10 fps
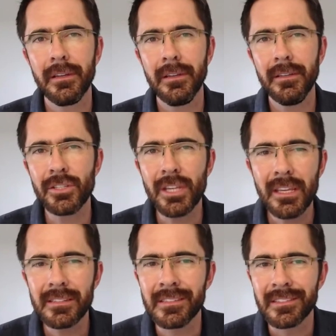
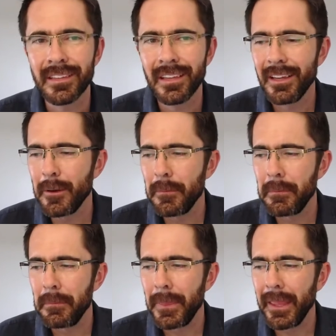Jesus,
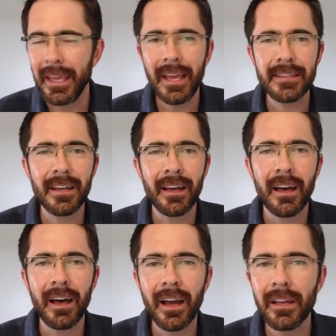he has a
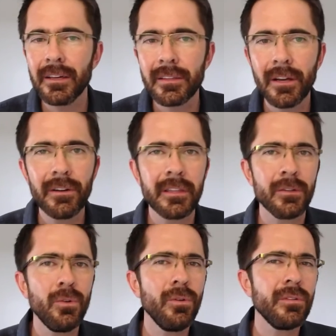higher authority than
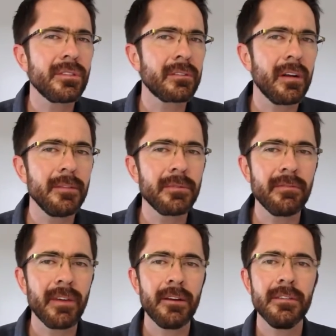all the scribes and
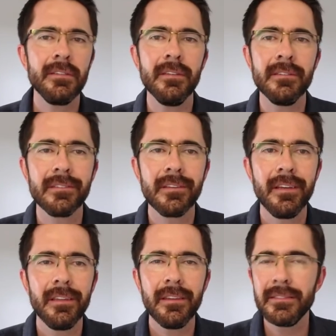Pharisees,
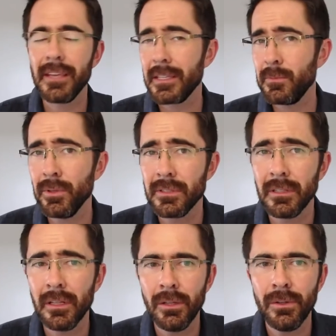these experts in the
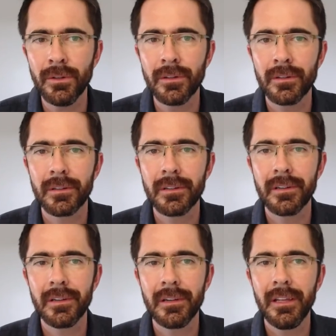law.
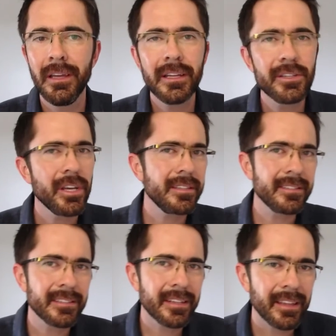Jesus
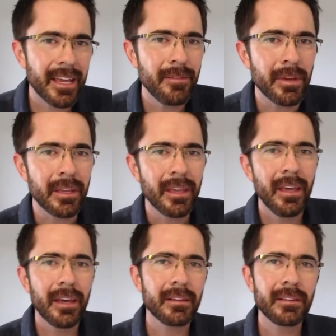is claiming
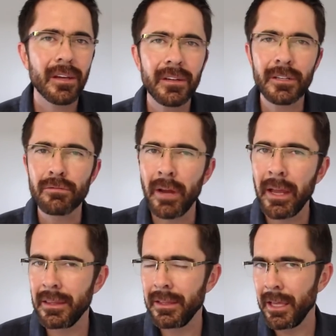an authority greater
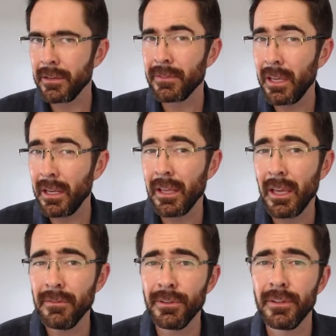than that of King
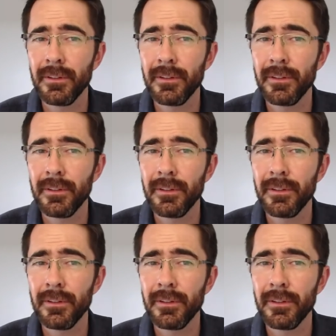David.